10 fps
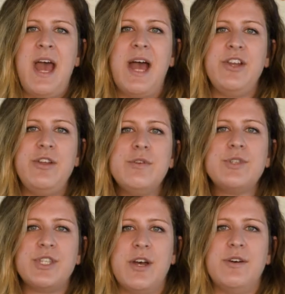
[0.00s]
and
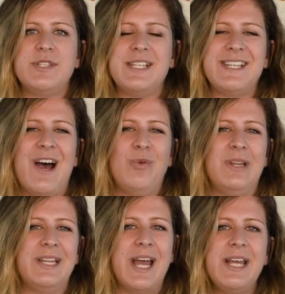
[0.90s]
use those as how
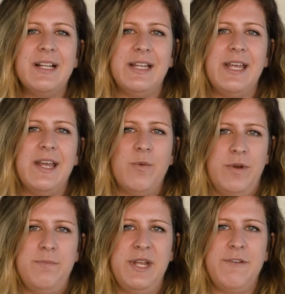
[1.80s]
likely it
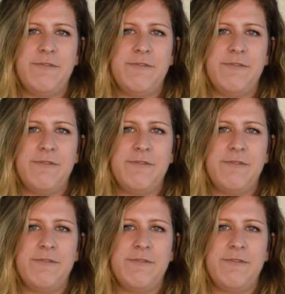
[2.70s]
would be